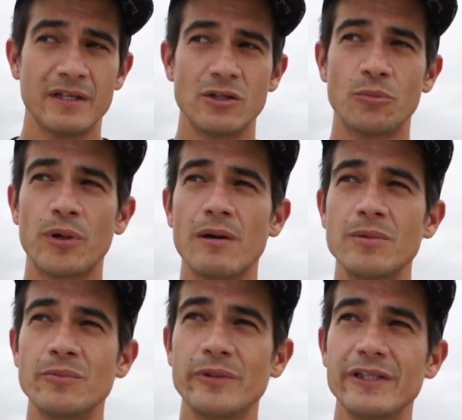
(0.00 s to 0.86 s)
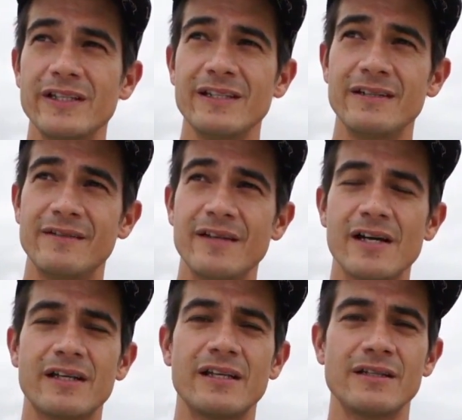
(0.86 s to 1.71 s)
You'll probably
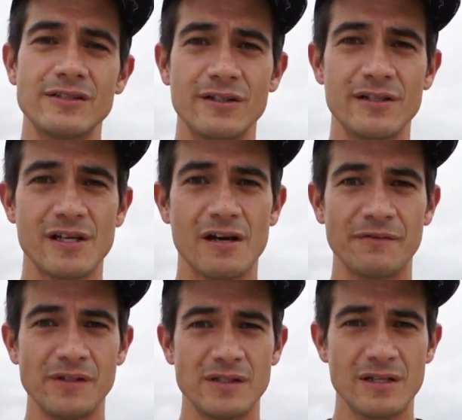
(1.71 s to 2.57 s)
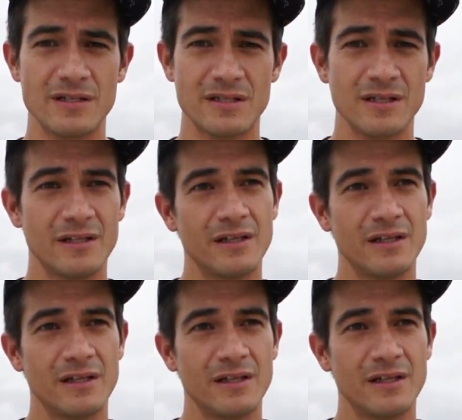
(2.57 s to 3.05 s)
not get injured as often, because